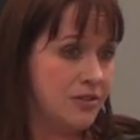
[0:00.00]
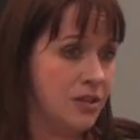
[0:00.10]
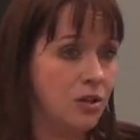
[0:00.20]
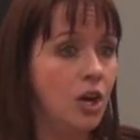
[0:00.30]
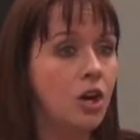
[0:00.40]

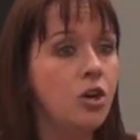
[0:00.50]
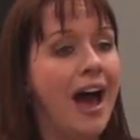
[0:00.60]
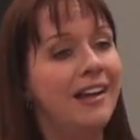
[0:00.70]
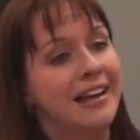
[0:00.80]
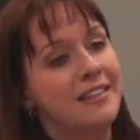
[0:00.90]
So you look, you
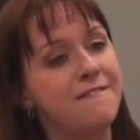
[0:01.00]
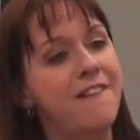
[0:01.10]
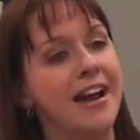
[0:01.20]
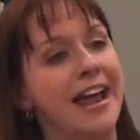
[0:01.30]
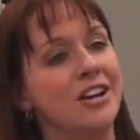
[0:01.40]
have like the
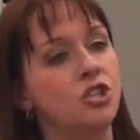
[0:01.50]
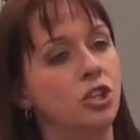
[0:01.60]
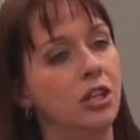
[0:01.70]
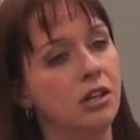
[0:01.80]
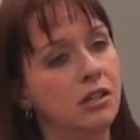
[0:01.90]

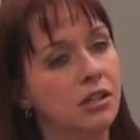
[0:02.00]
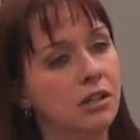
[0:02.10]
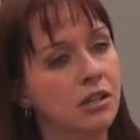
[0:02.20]
financial look.